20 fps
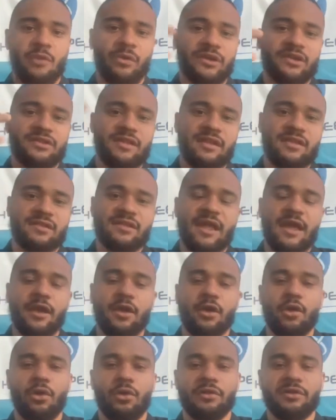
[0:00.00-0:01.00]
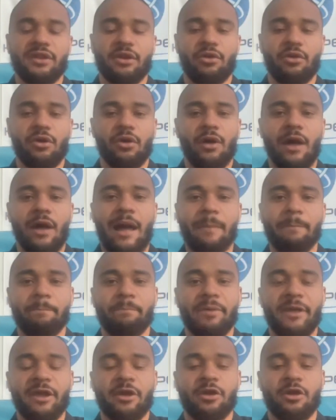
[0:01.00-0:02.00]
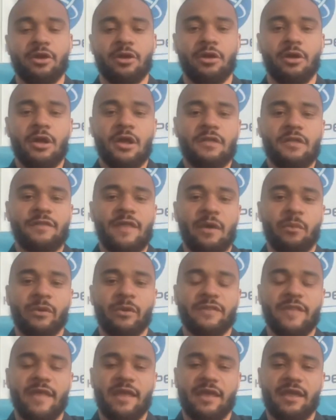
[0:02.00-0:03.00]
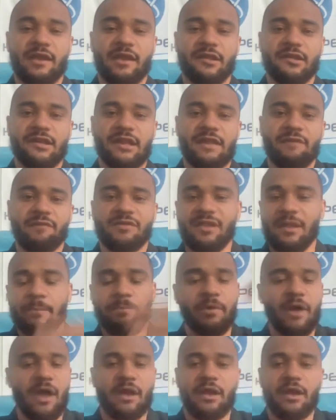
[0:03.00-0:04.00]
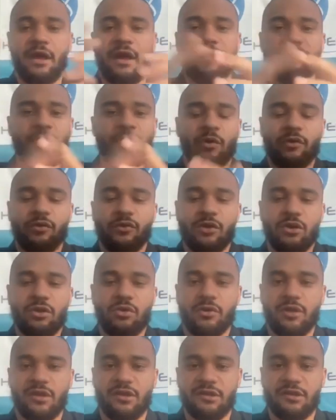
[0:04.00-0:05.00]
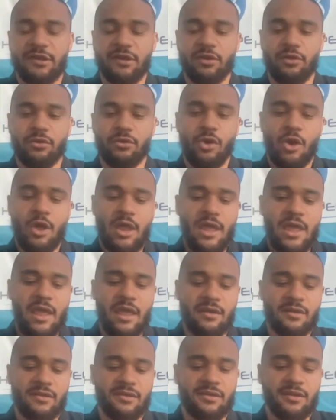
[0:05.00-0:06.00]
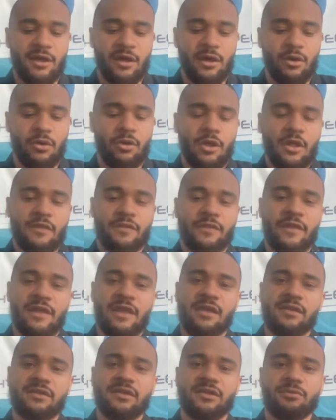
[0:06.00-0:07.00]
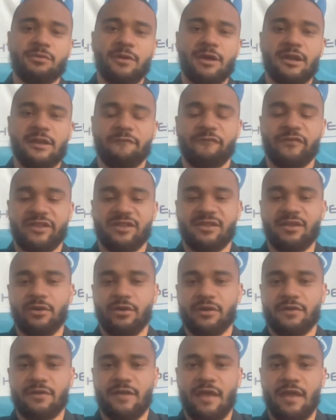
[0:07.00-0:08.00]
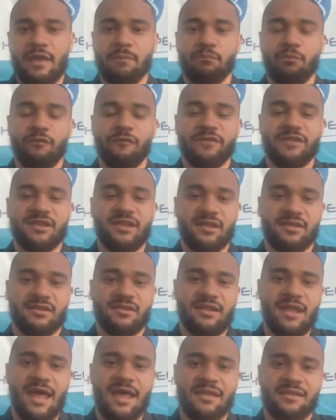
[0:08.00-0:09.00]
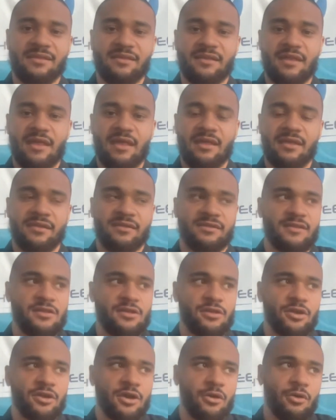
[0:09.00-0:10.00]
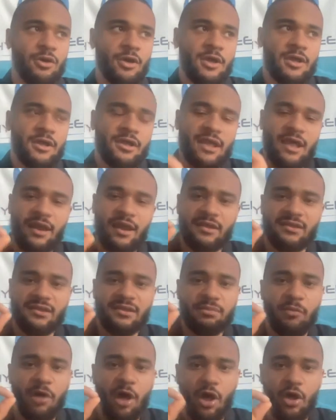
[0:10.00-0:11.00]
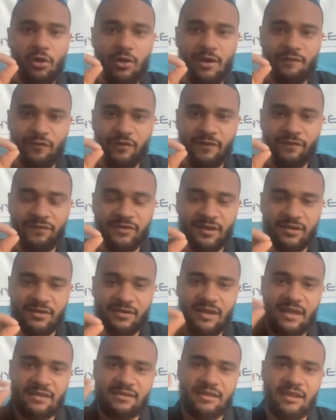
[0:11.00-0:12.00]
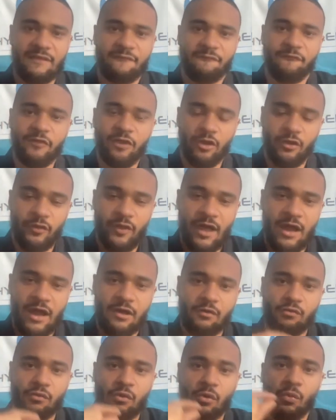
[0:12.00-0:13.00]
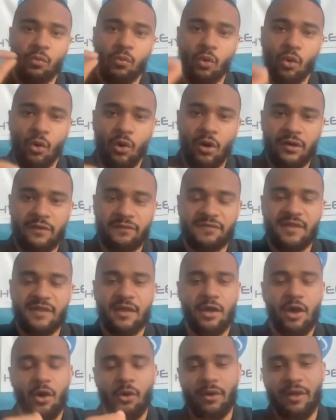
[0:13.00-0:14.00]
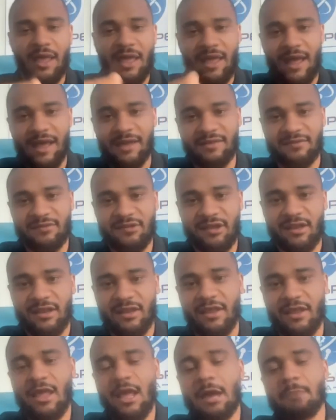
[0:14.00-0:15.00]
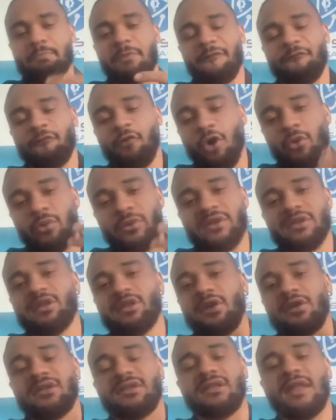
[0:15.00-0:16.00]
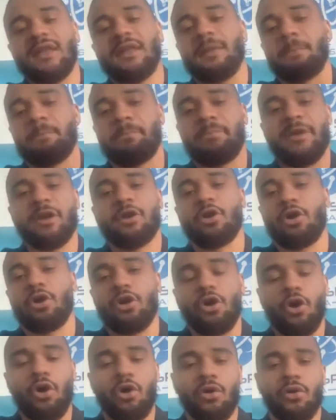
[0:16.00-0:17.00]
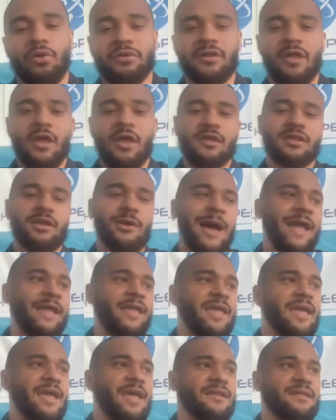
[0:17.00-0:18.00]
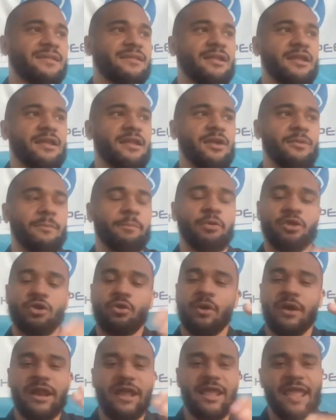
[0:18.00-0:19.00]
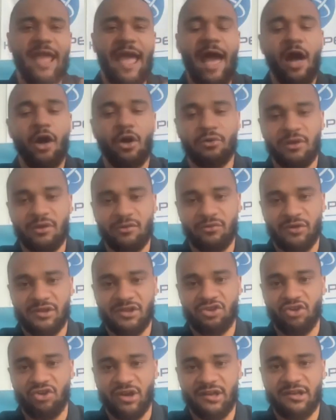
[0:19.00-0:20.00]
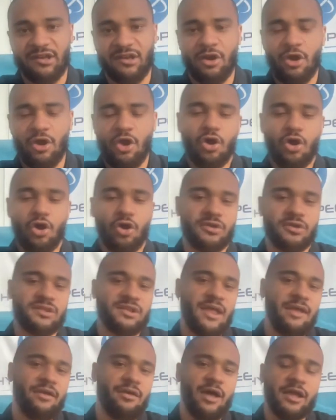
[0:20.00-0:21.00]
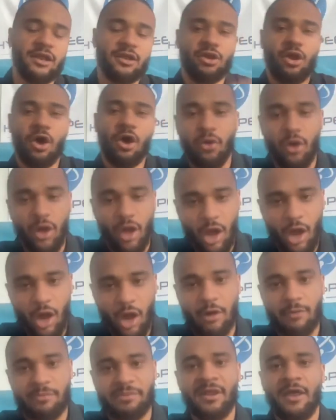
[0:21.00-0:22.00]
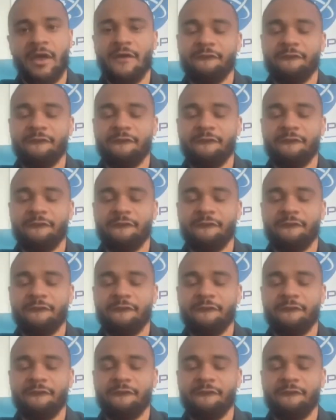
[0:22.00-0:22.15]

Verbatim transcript: in which they set goals that are a lot bigger than what they can achieve. It's like biting off more than you can chew. And so the easiest way to facilitate success is to, you know, get a small level of success and feel that reward of saying, okay, I did it before we start setting bigger goals. So I can't sit here and put you on a calorie restriction or say like no carbs.